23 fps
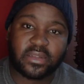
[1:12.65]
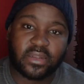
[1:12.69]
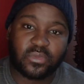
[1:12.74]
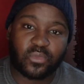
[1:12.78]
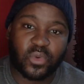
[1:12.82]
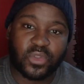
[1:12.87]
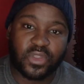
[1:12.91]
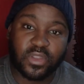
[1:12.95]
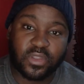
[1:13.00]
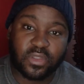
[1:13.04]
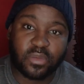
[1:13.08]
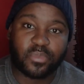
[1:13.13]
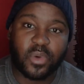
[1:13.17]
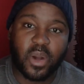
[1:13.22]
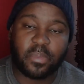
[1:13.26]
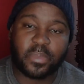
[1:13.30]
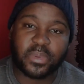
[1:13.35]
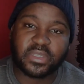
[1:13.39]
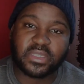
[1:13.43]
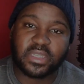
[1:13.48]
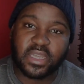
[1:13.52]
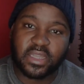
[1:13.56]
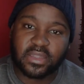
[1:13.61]
and within the
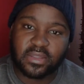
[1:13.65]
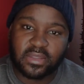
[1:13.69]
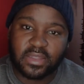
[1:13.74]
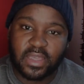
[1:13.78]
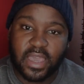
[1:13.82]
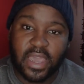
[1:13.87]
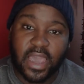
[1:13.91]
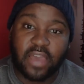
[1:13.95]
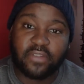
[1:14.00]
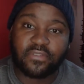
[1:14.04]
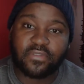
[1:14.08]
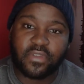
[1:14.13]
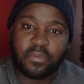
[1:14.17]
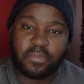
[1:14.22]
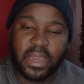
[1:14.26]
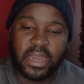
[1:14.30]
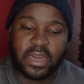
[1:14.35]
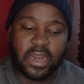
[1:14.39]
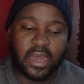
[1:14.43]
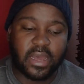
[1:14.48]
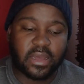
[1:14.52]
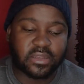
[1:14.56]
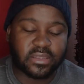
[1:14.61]
property, and they have the
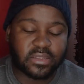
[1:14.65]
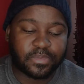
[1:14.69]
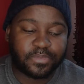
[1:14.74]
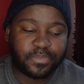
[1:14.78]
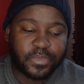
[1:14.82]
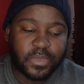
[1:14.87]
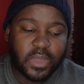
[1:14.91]
main house.